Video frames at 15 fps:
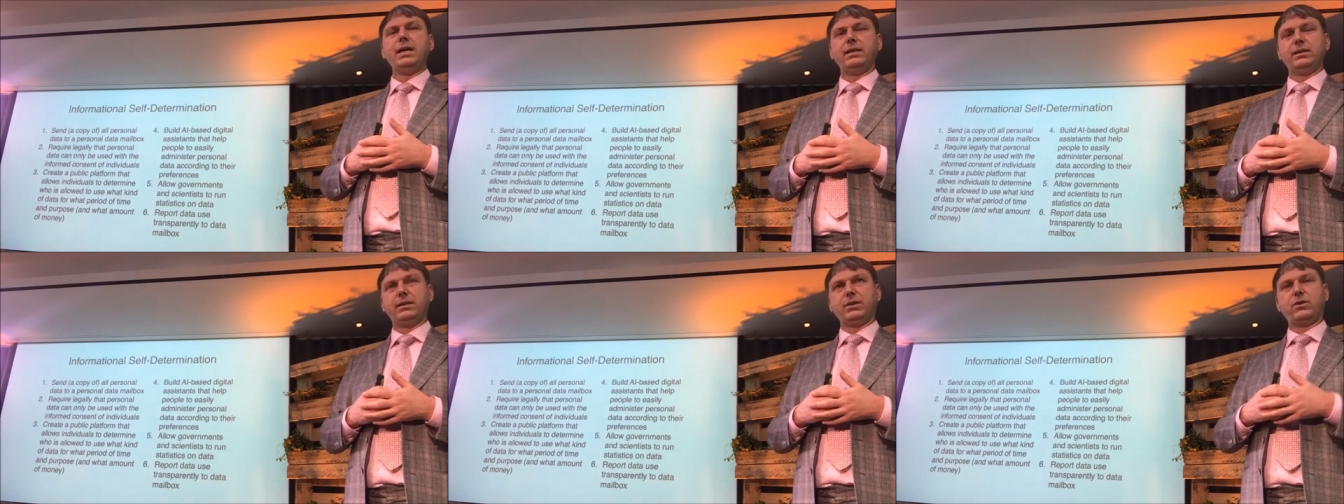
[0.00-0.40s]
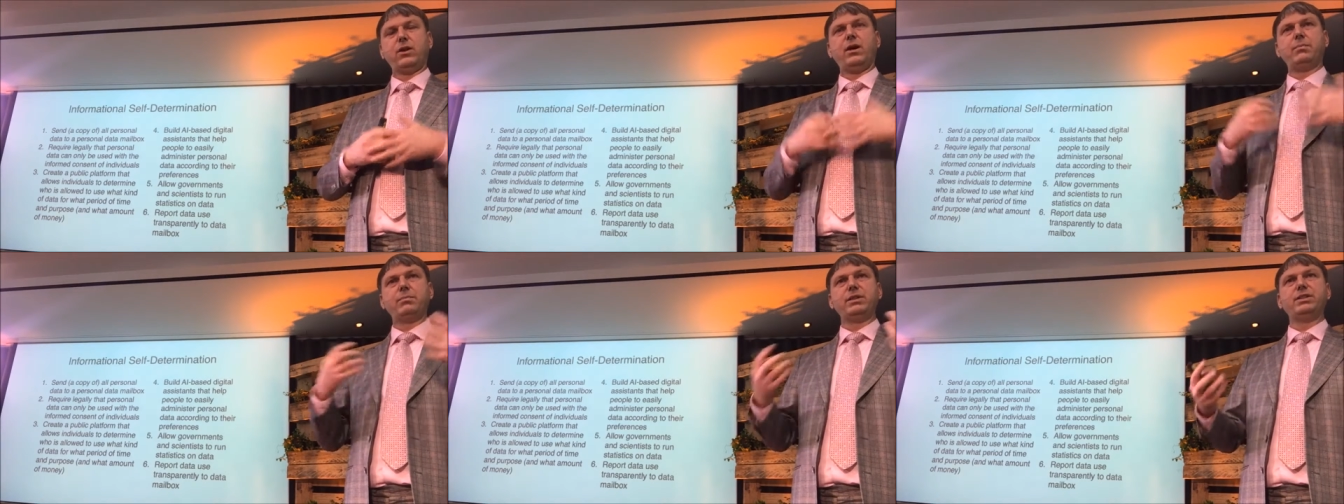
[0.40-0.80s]
in a
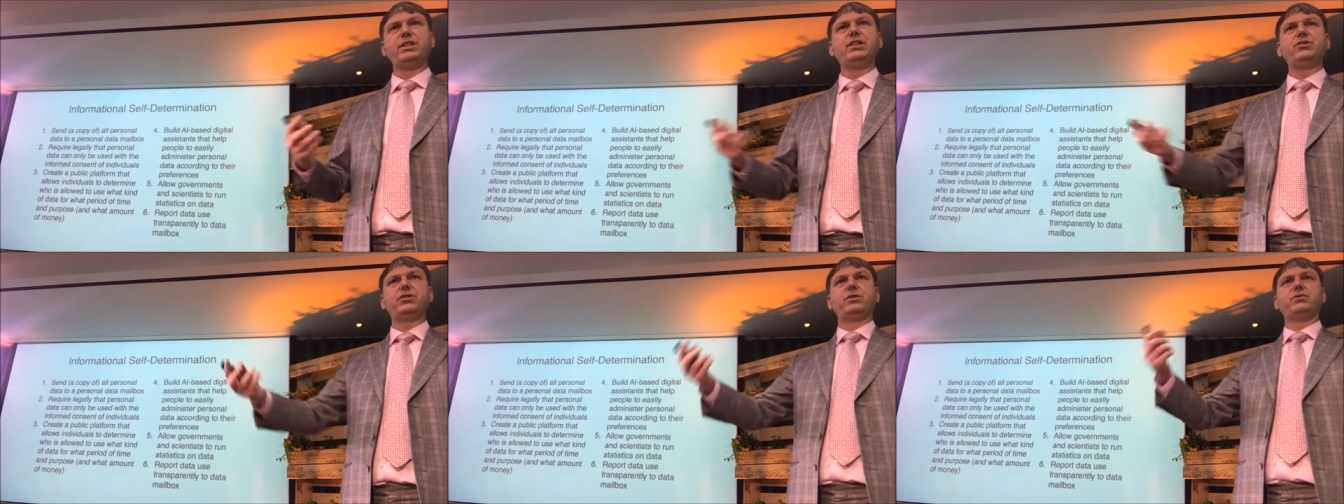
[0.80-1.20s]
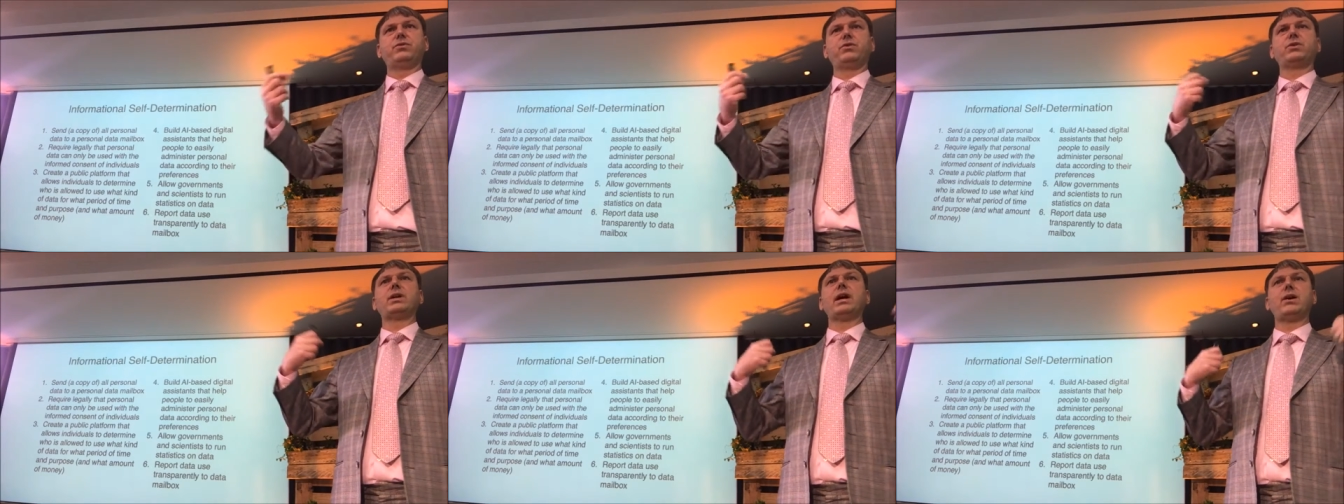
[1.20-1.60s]
competition
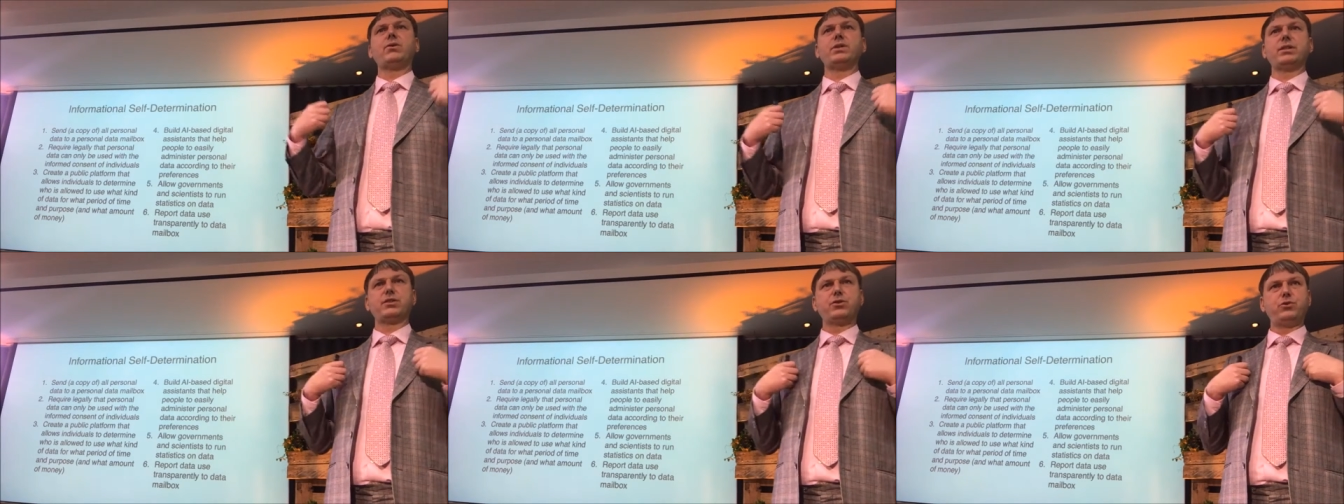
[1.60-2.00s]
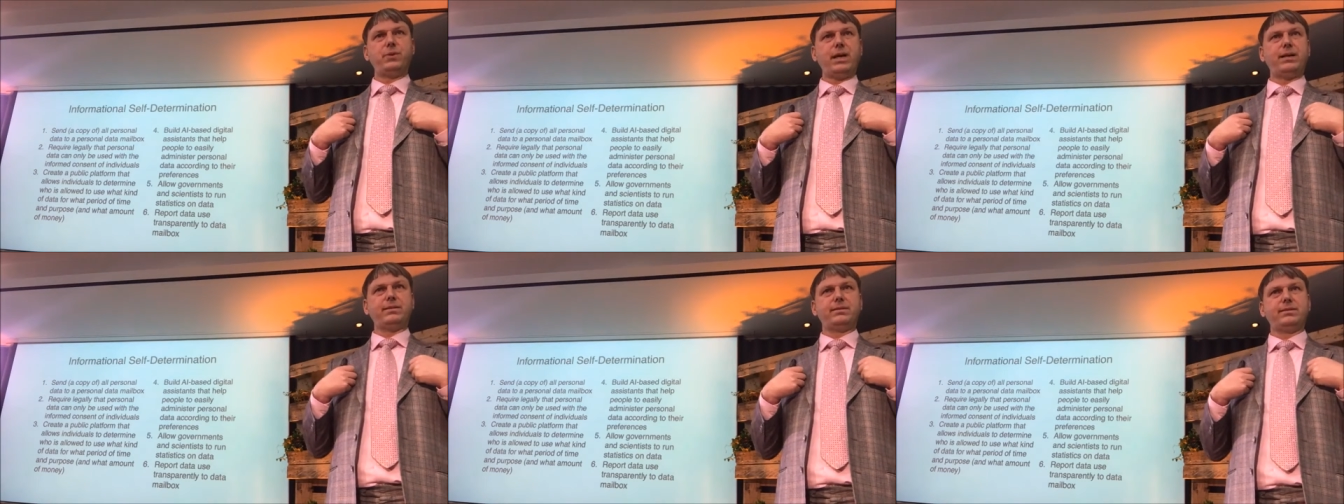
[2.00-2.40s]
for our
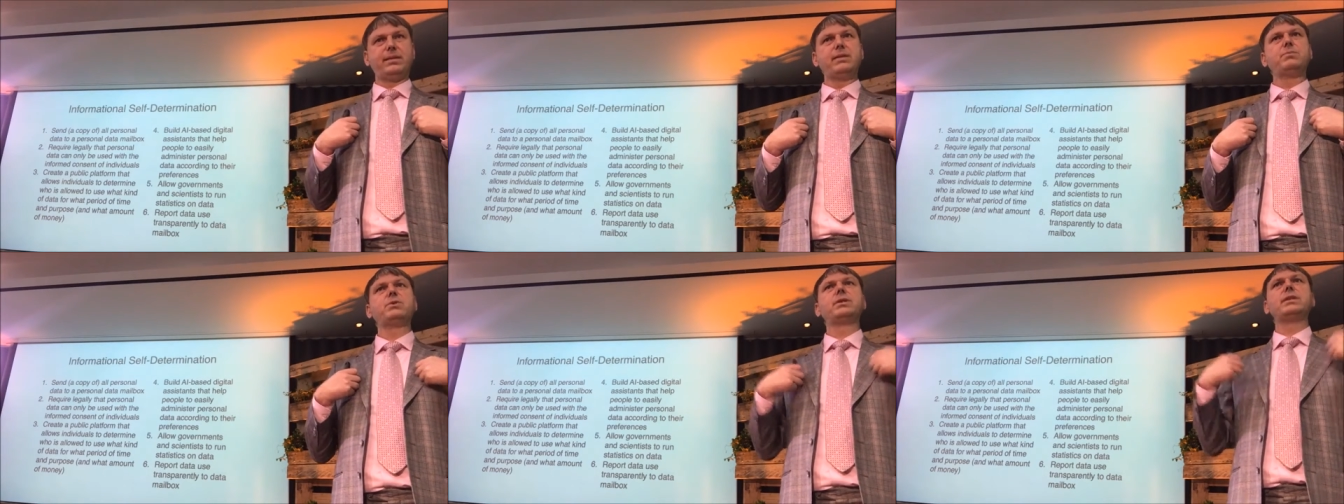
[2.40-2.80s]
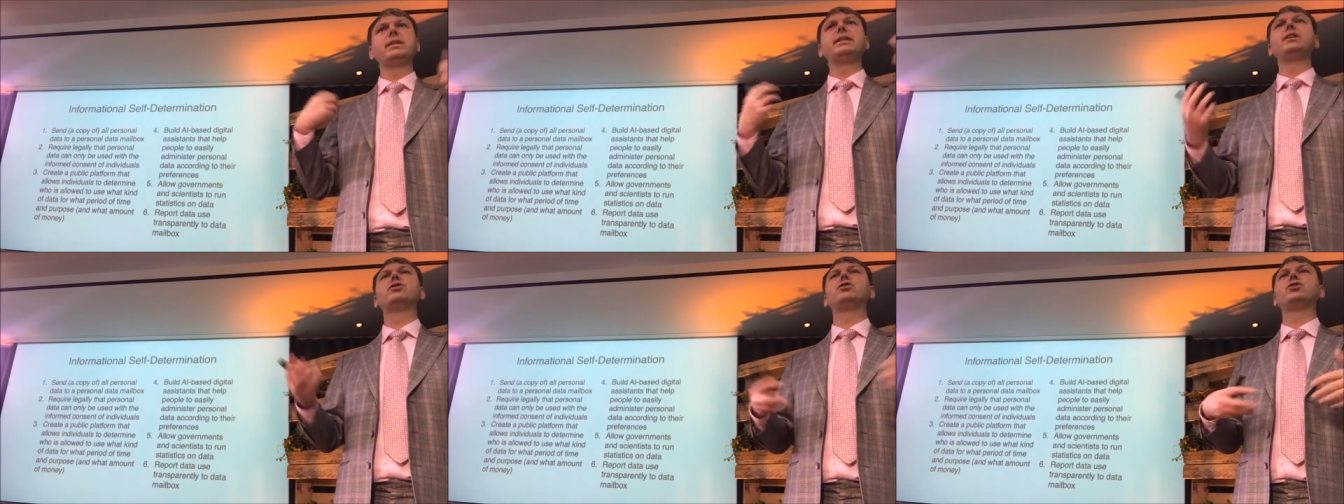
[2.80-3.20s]
trust that would
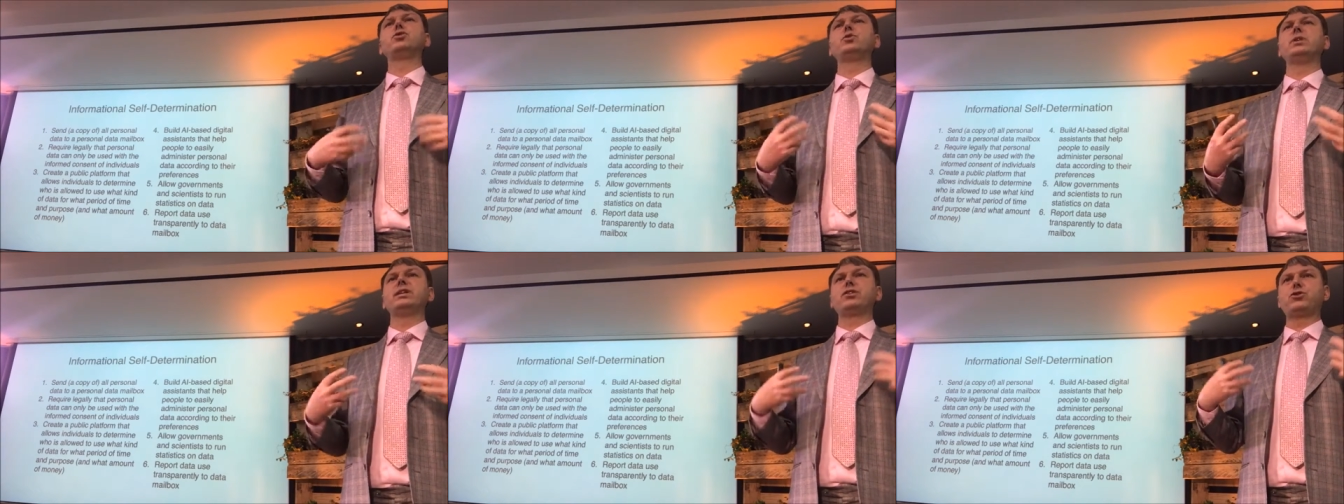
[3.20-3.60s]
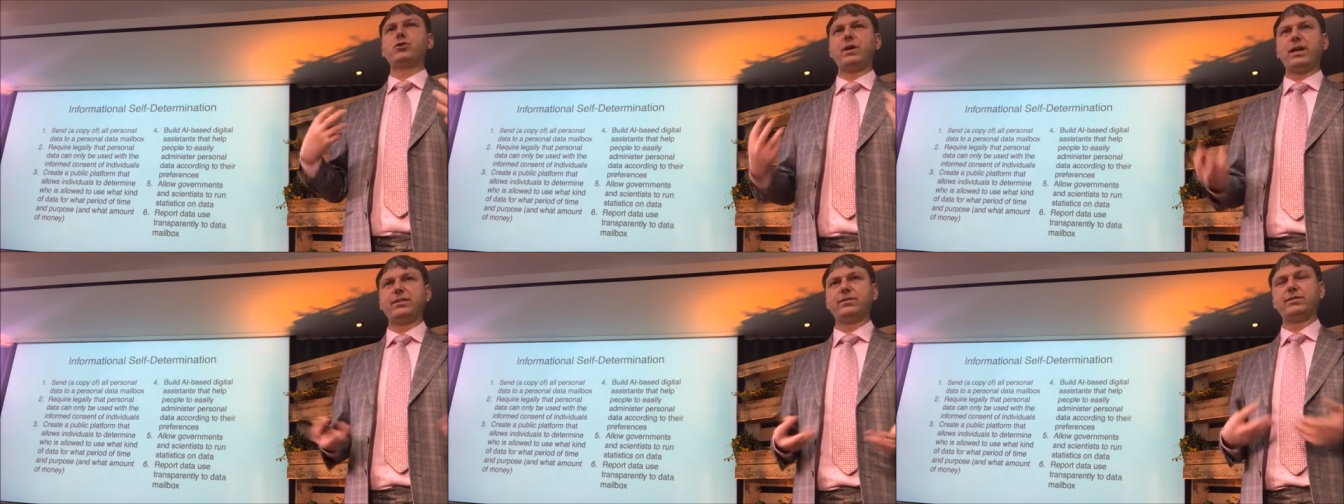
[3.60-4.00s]
lead to a
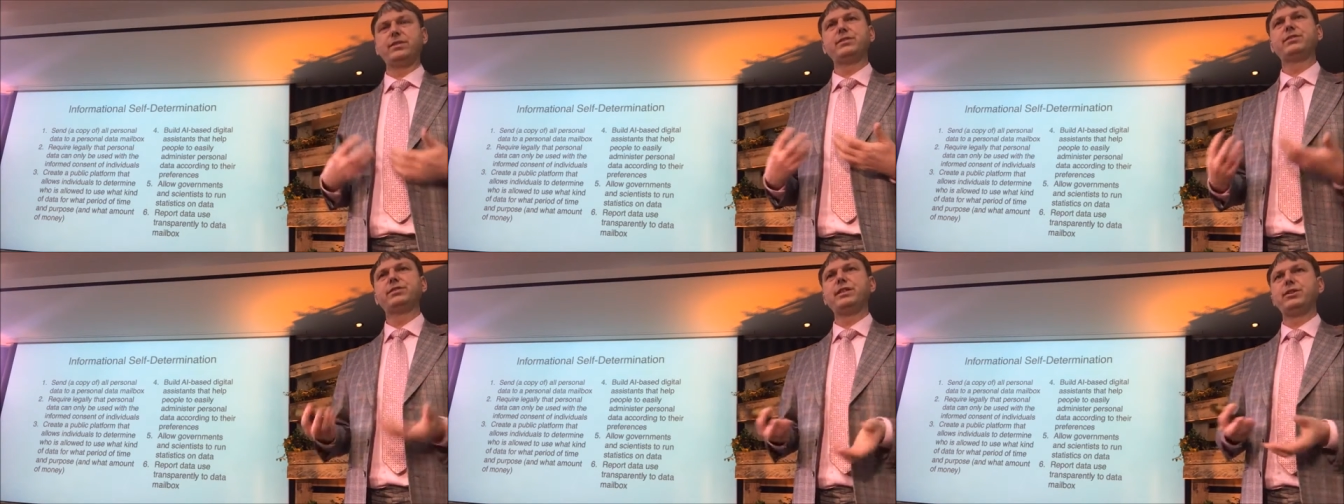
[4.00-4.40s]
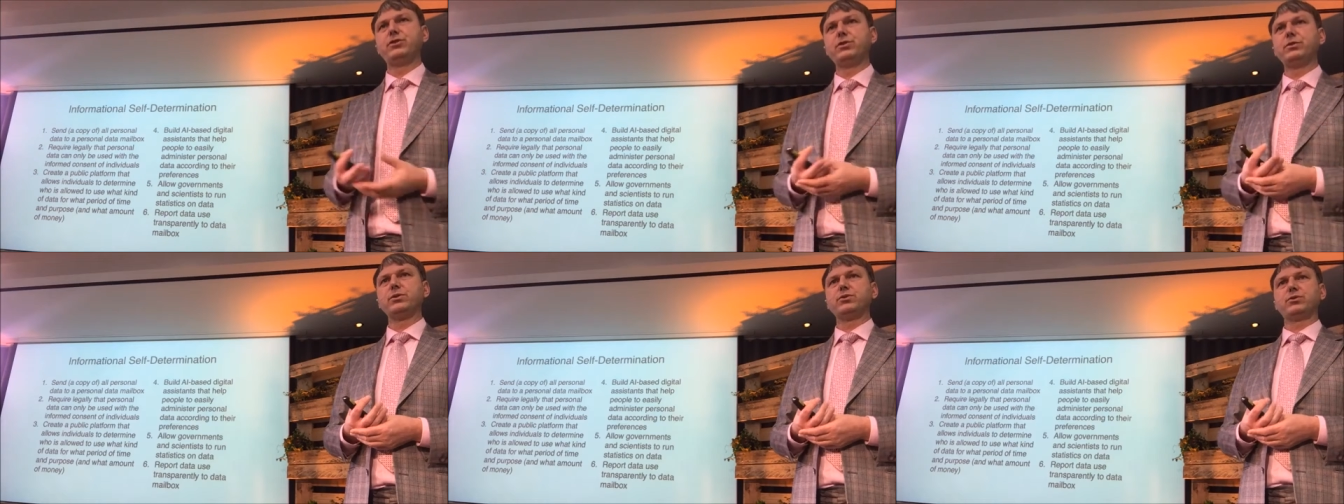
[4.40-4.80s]
trusted
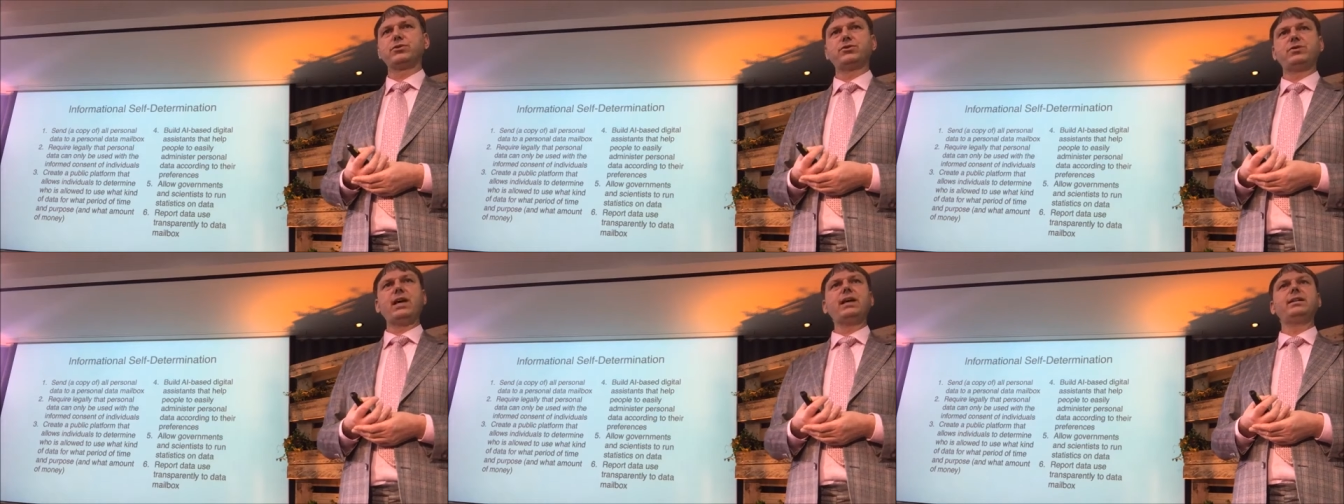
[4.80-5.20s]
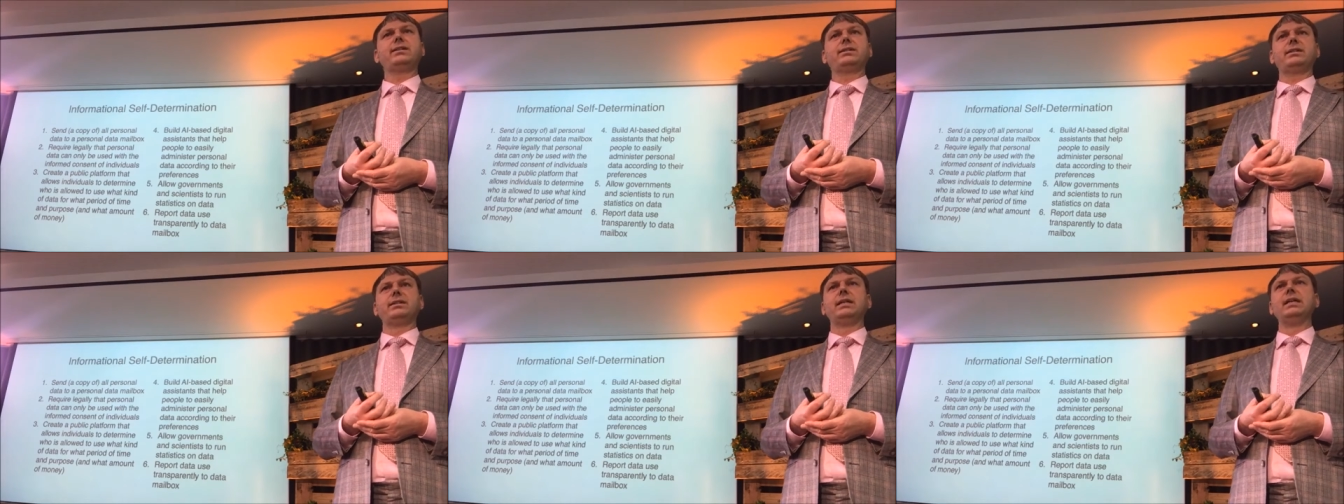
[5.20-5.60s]
digital
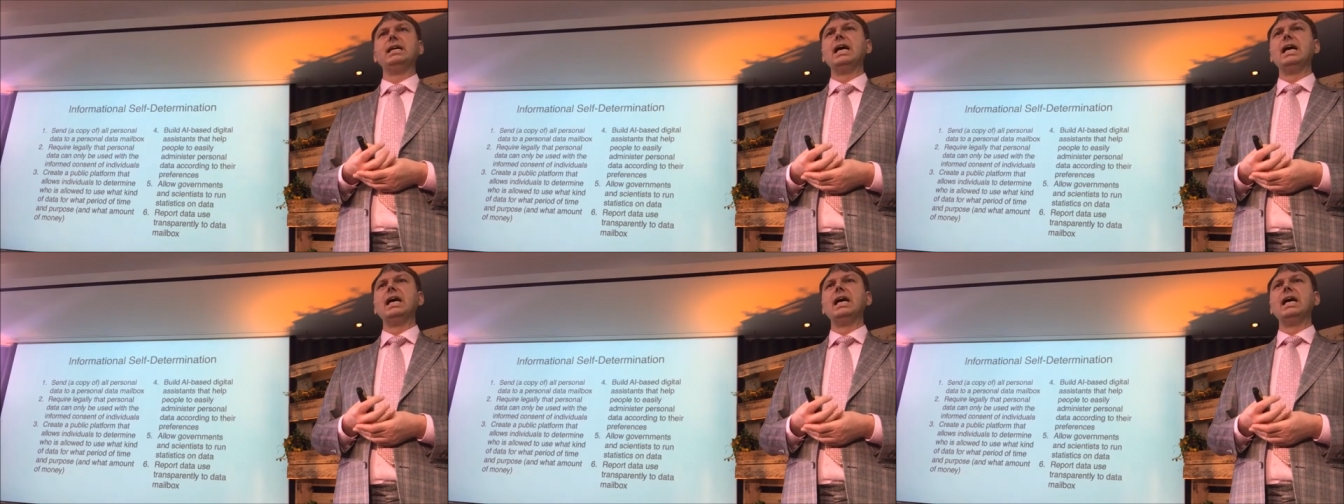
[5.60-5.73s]
society.